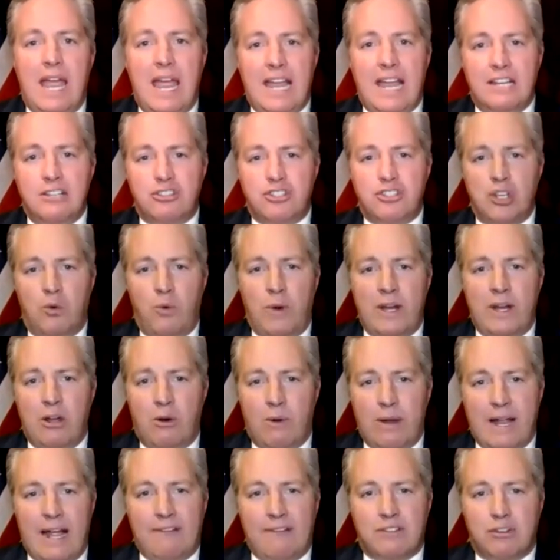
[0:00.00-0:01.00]
And so we
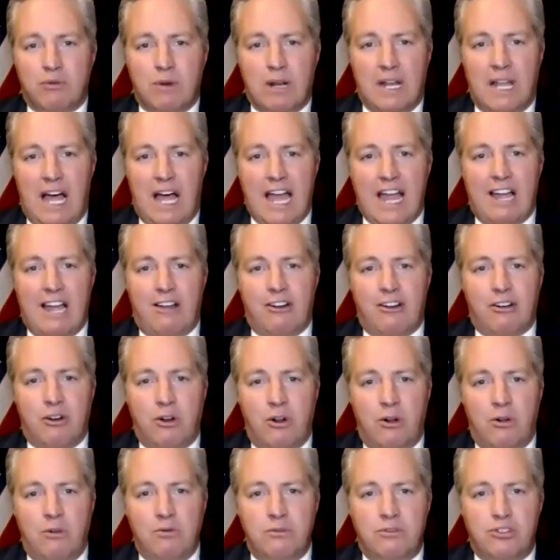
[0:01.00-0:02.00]
don't have to rely on our
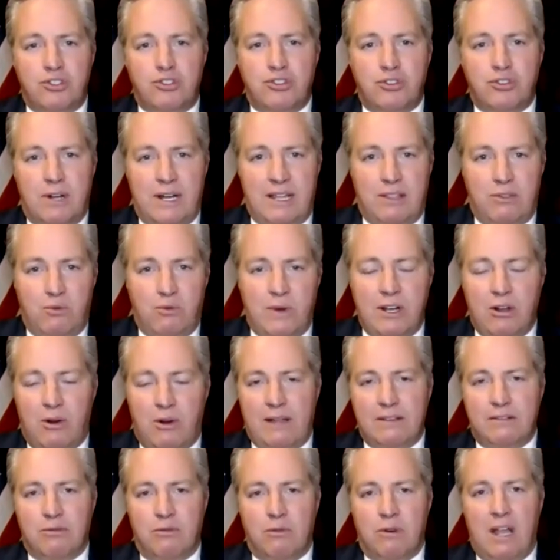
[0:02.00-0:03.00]
own strength. We don't
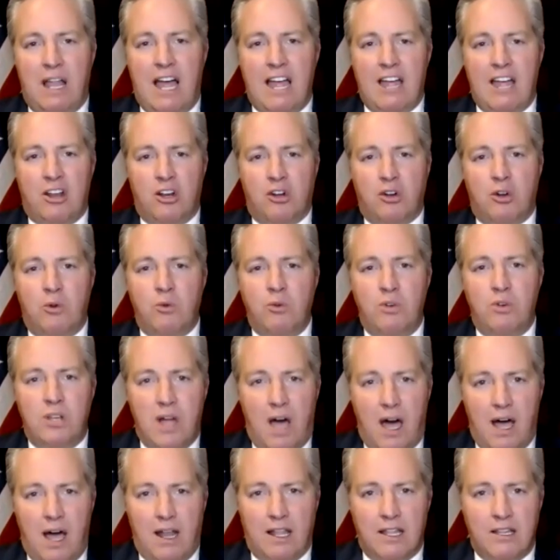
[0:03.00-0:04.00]
have to rely on our own
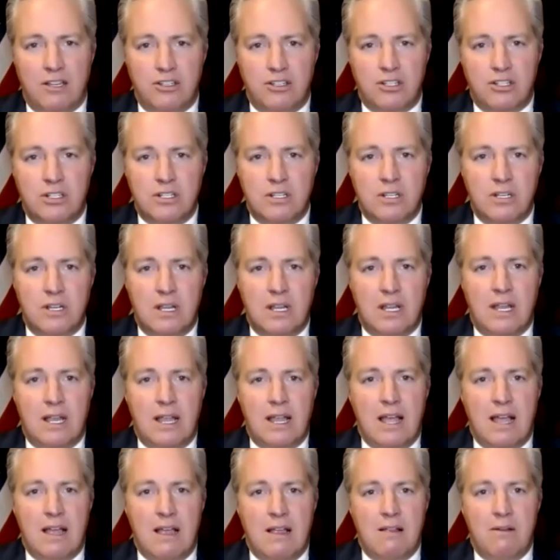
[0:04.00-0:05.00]
knowledge.
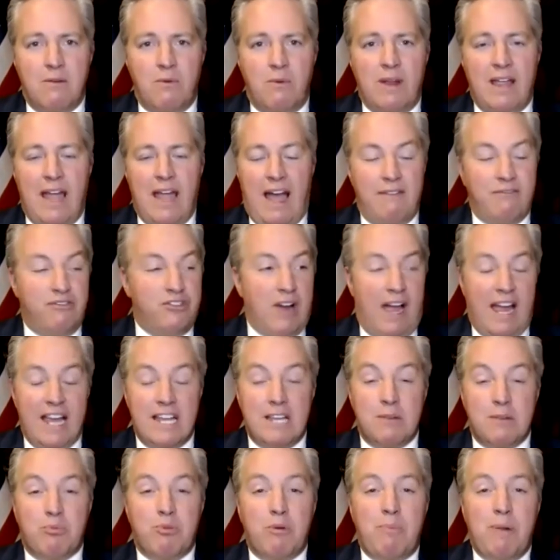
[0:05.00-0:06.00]
I've
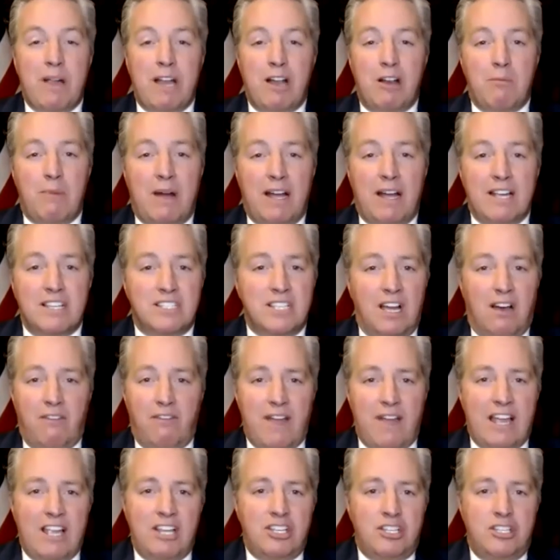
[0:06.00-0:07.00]
tried to prepare
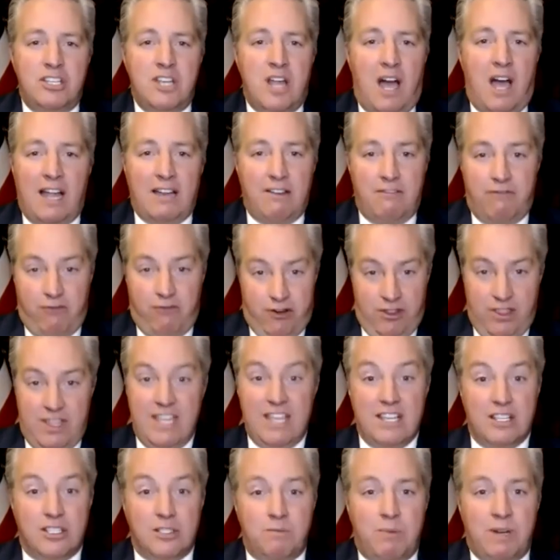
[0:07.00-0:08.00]
myself, not for
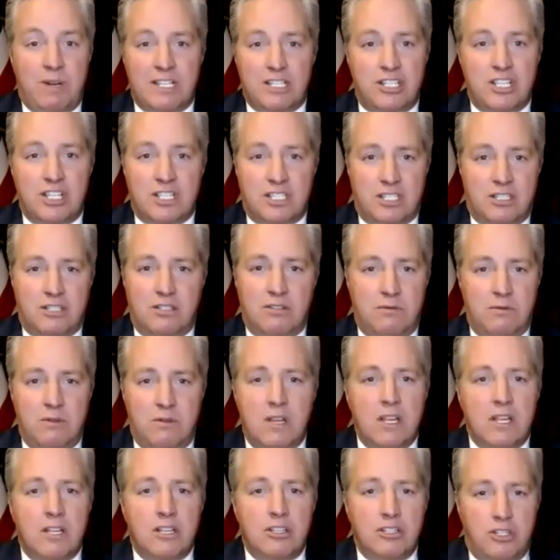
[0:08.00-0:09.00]
this, but just
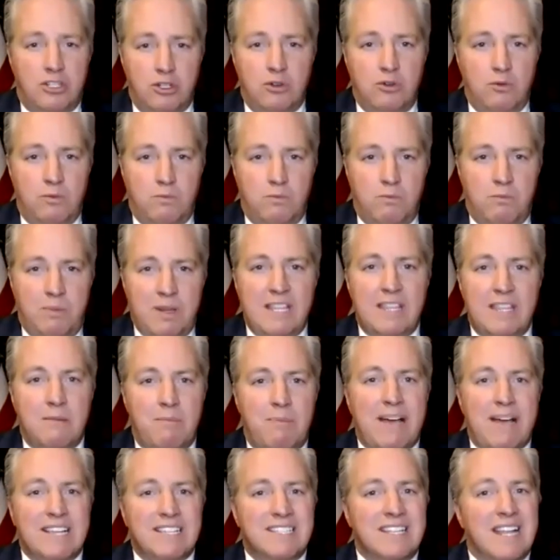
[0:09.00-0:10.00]
to be the
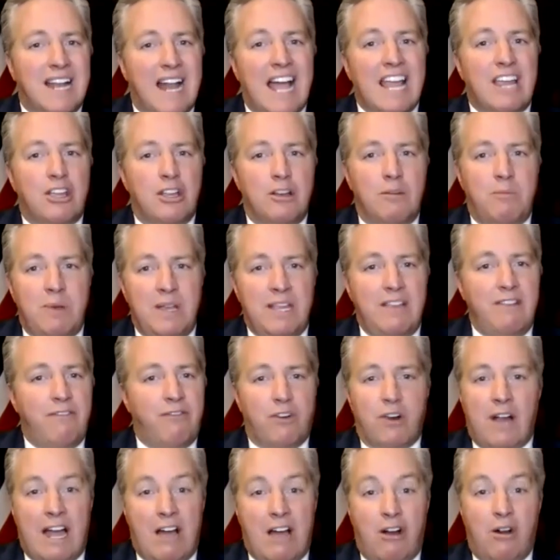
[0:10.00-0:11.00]
best that I could be
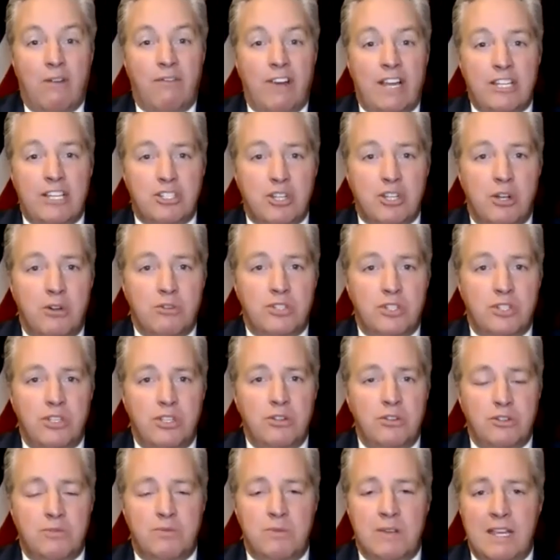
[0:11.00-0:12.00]
for however he chose to
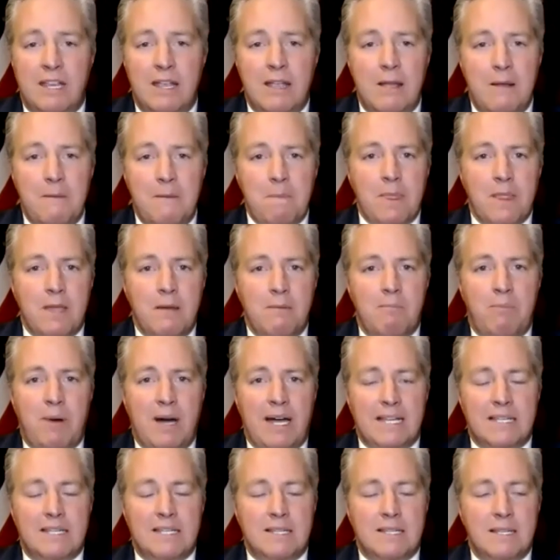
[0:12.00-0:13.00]
use me.
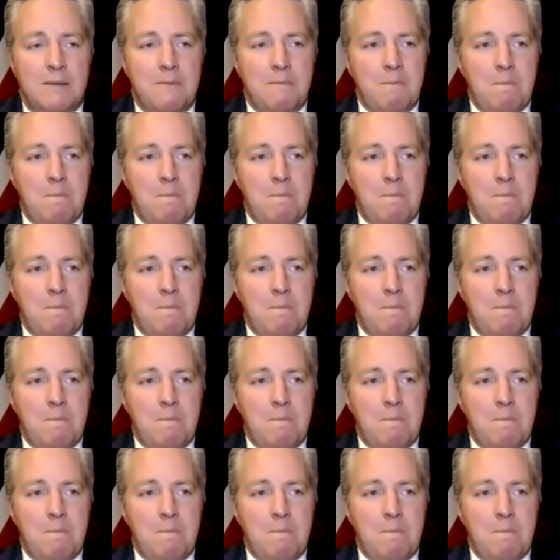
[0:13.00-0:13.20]
But